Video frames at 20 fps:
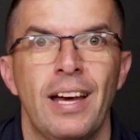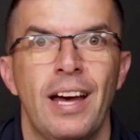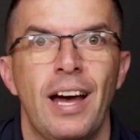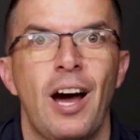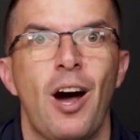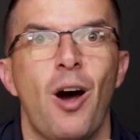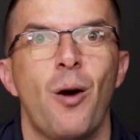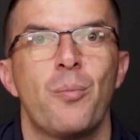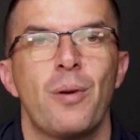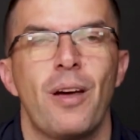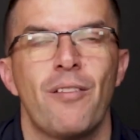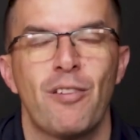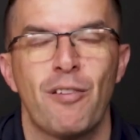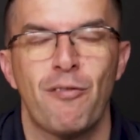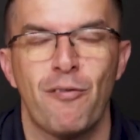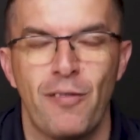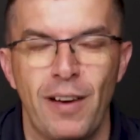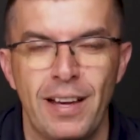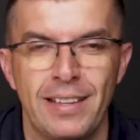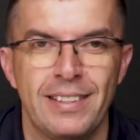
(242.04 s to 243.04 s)
Hope you have a
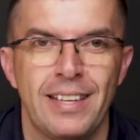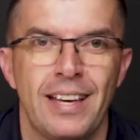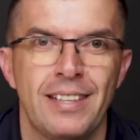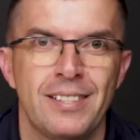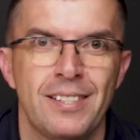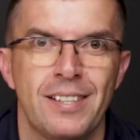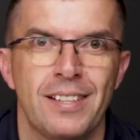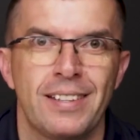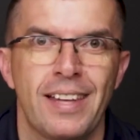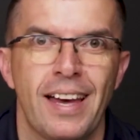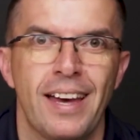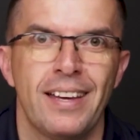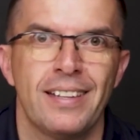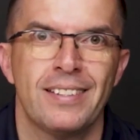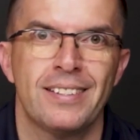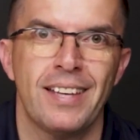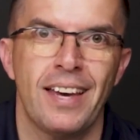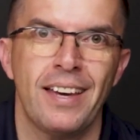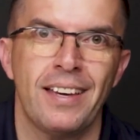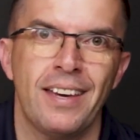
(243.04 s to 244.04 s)
fantastic day.
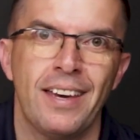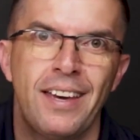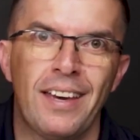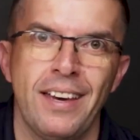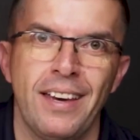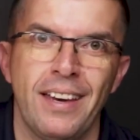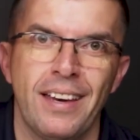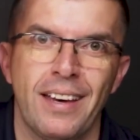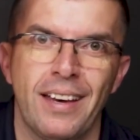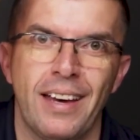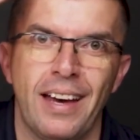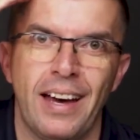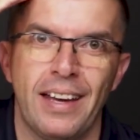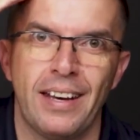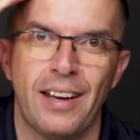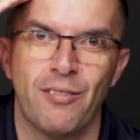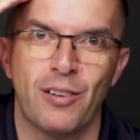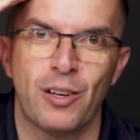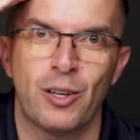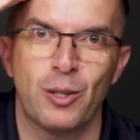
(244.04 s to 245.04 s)
Take care and
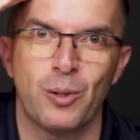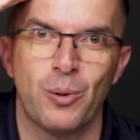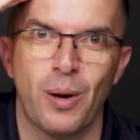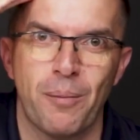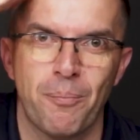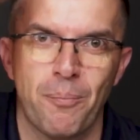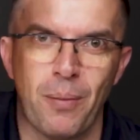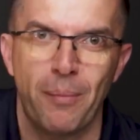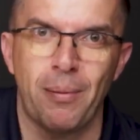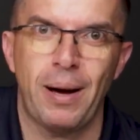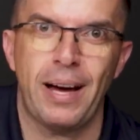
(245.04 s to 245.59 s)
have a good one. Bye bye.